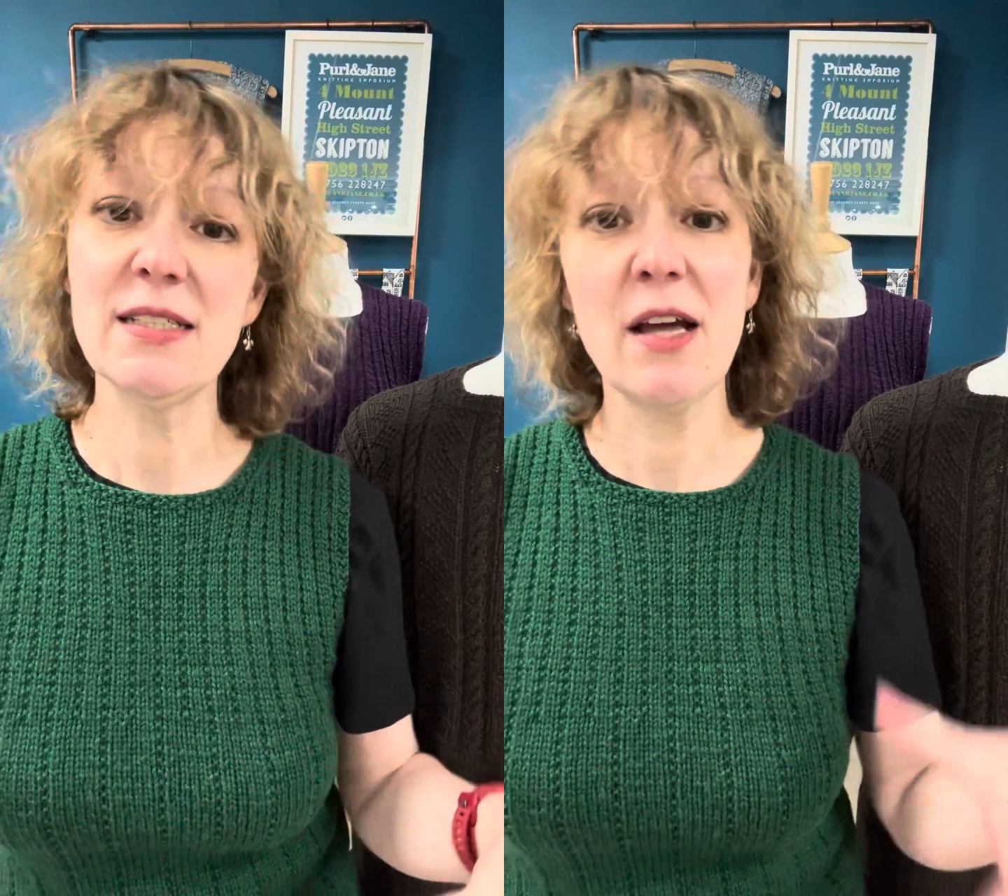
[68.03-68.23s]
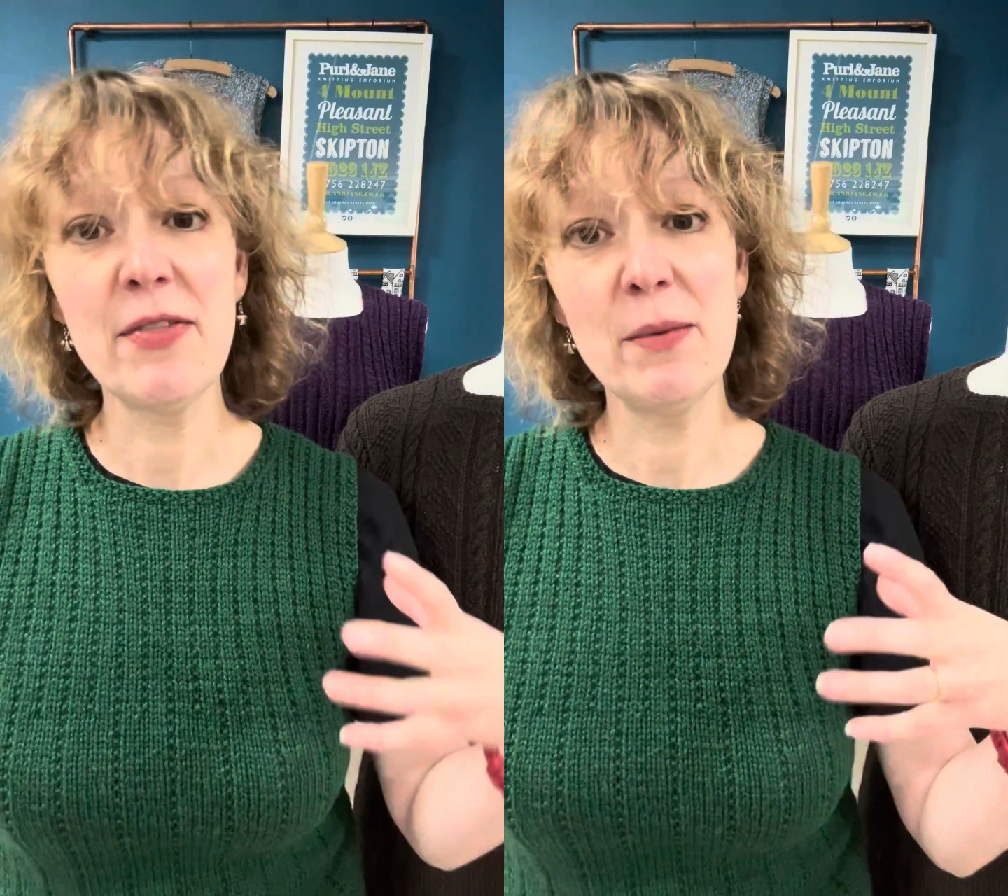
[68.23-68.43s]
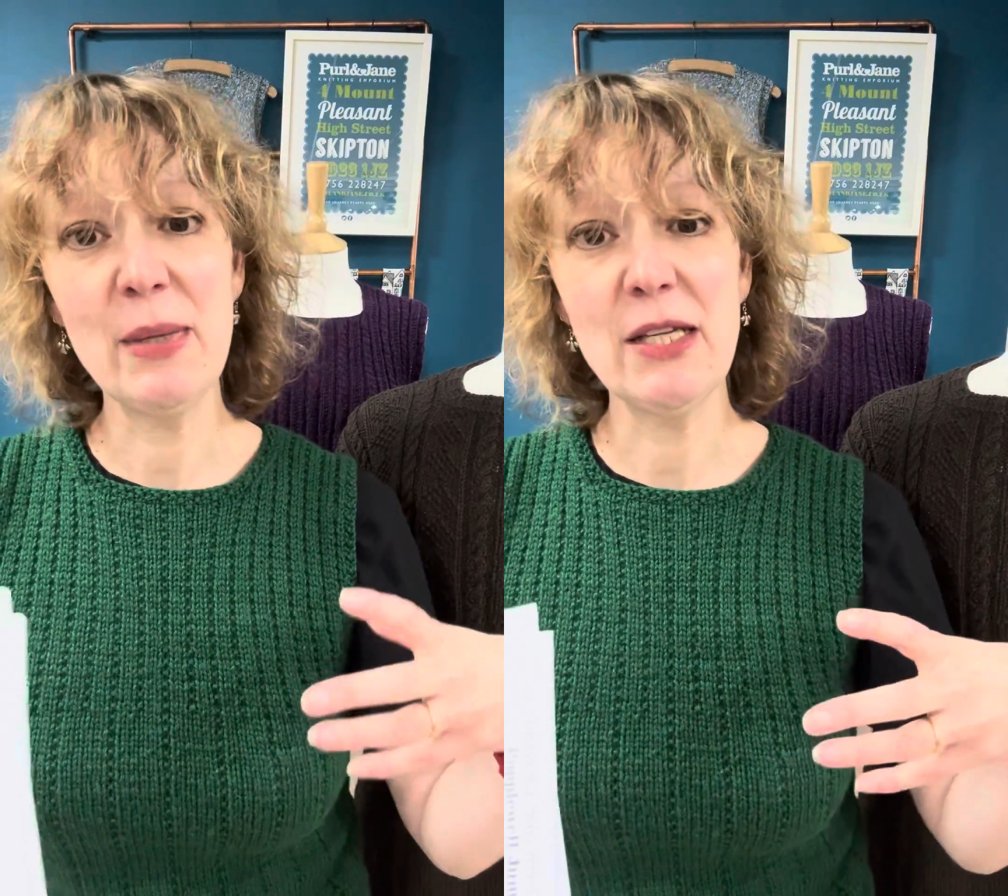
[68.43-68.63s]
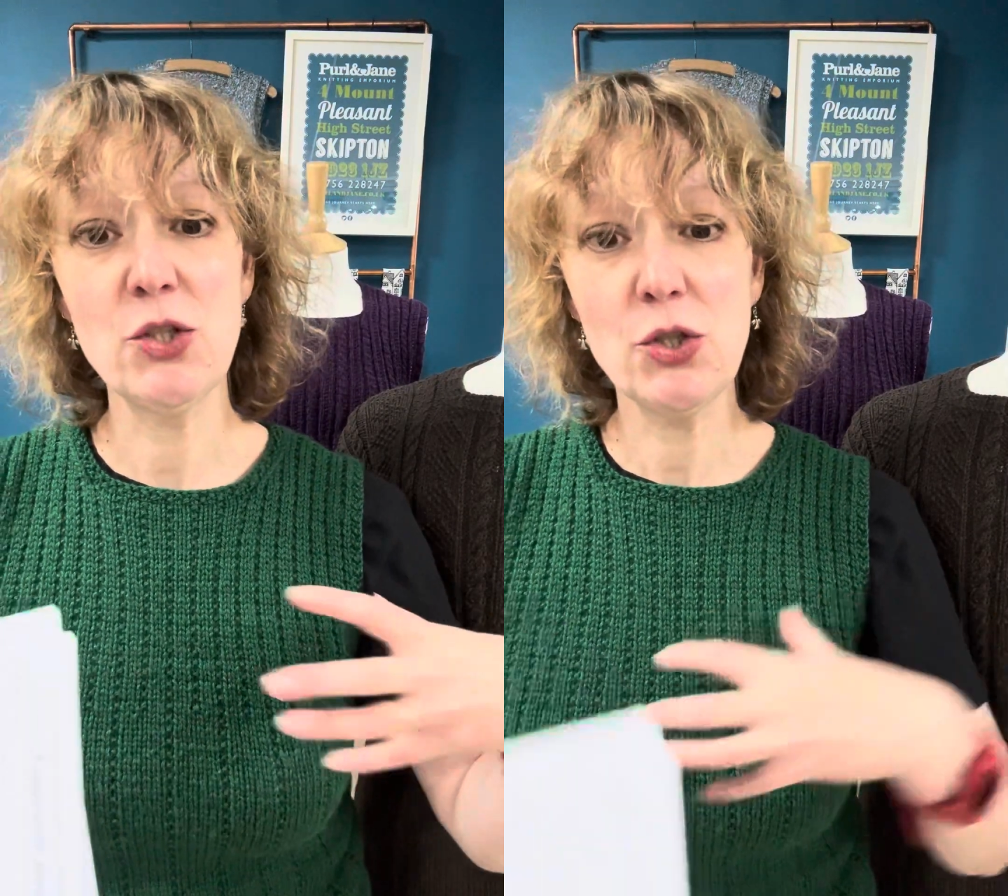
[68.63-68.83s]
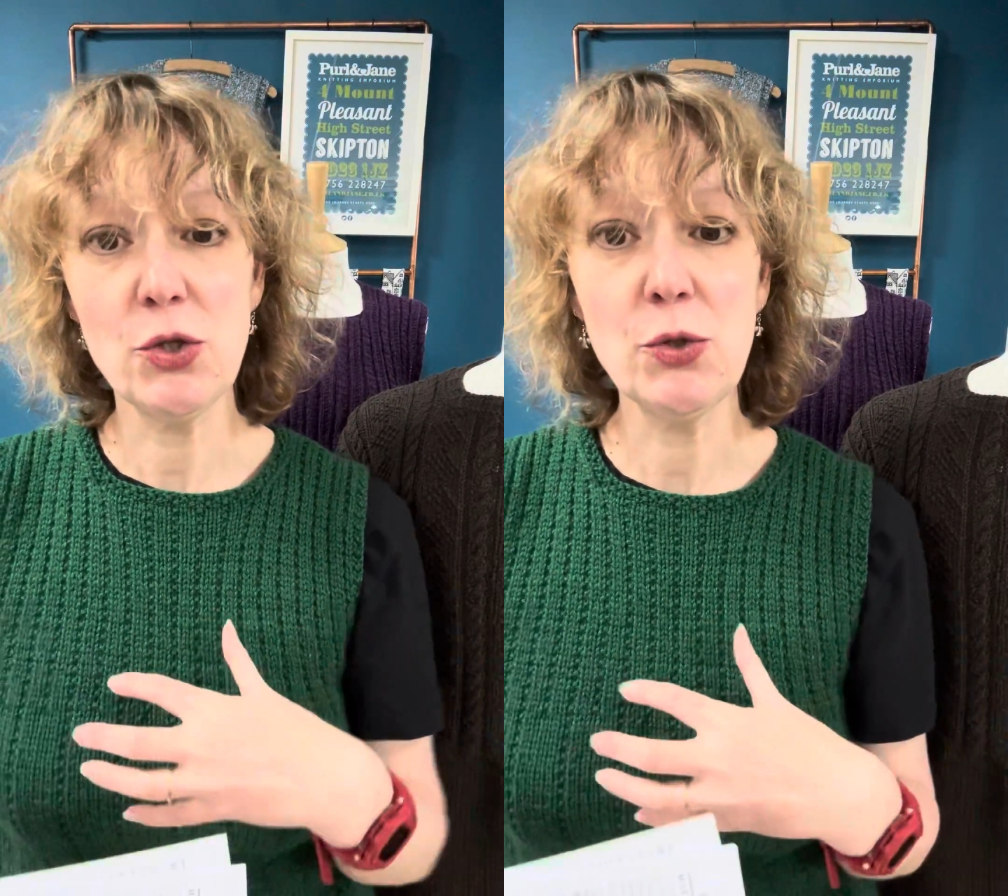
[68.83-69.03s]
it's either been
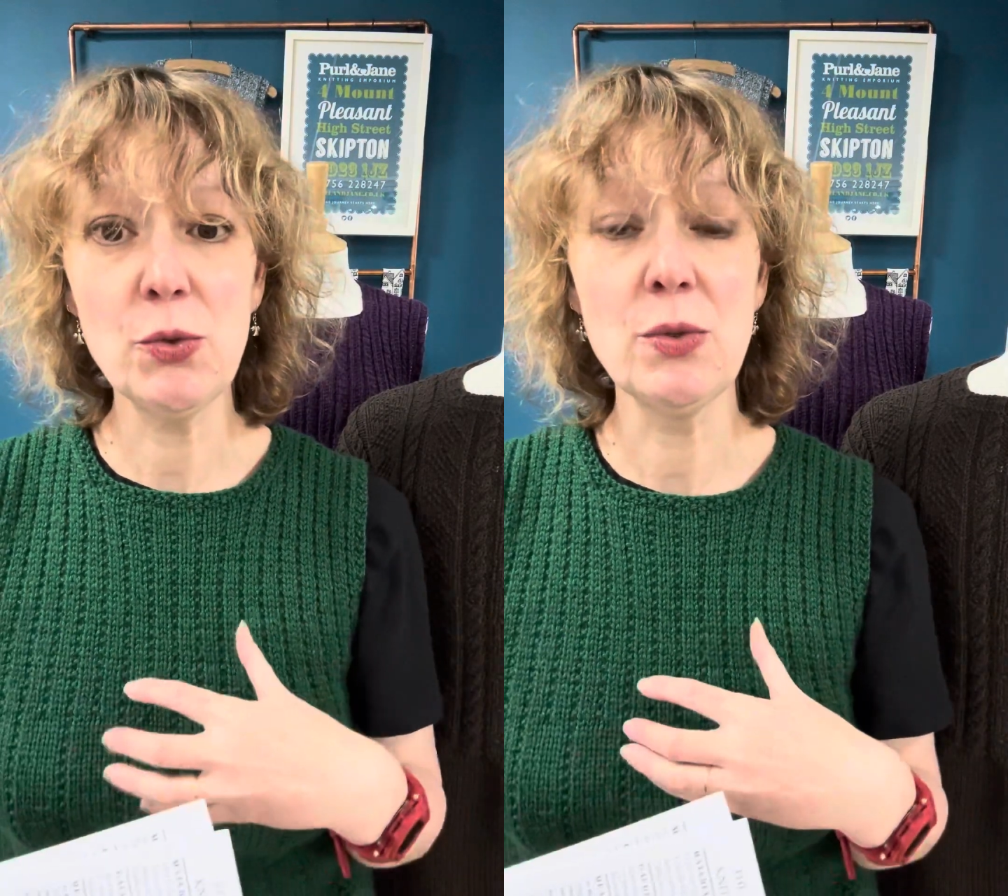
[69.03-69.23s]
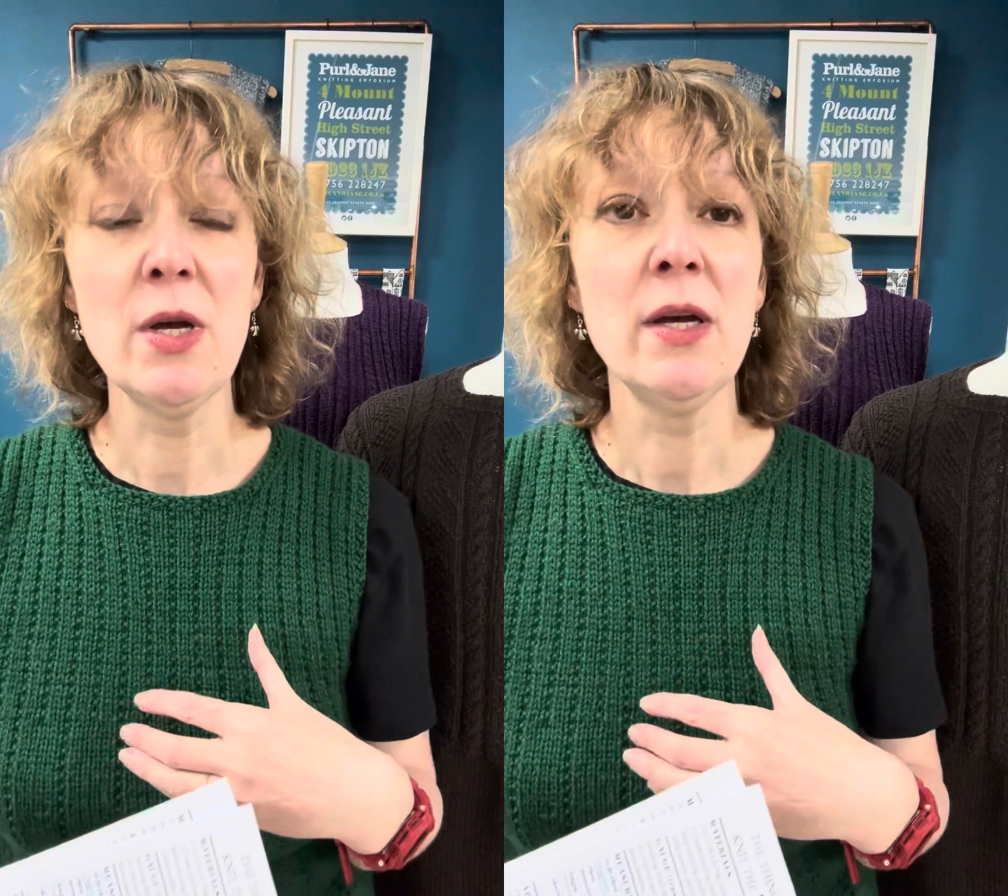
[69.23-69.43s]
too